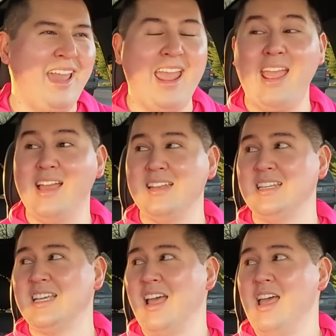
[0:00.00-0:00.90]

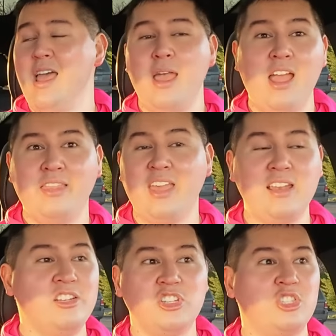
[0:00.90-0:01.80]
And
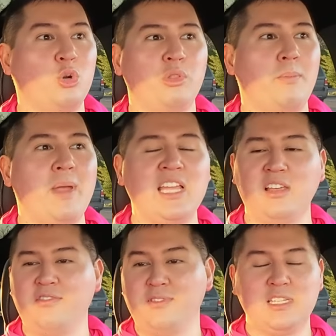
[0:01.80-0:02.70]
then just told the
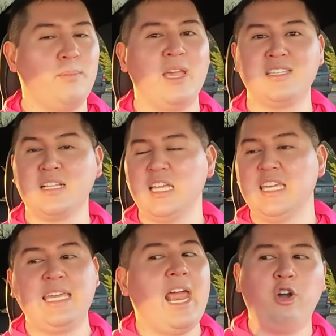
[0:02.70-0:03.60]
bailiff to basically
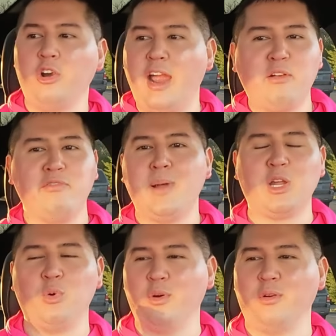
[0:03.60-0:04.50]
get her out of my
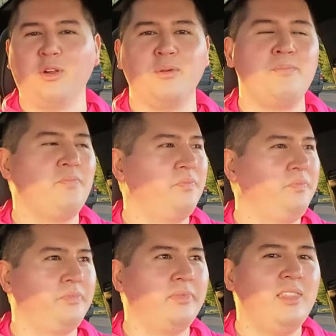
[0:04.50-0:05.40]
courtroom.
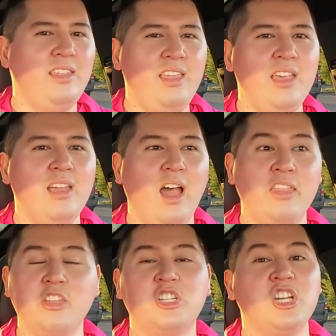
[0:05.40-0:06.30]

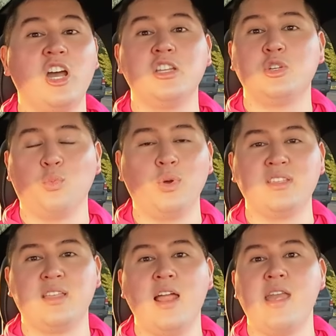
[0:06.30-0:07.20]
The judge
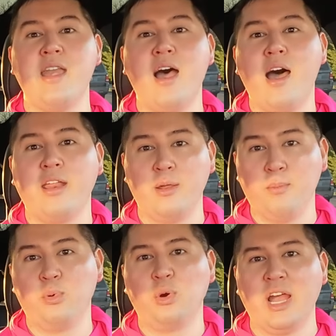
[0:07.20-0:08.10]
was not
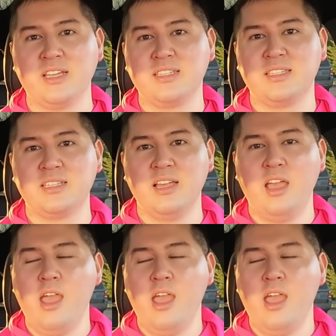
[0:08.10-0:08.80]
impressed